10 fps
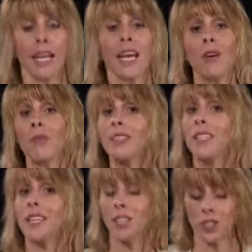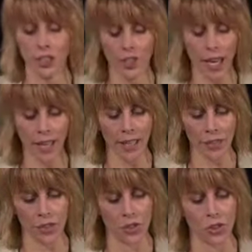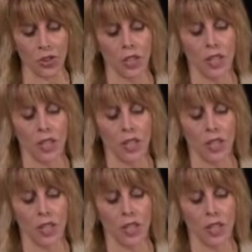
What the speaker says: If it's an exchange,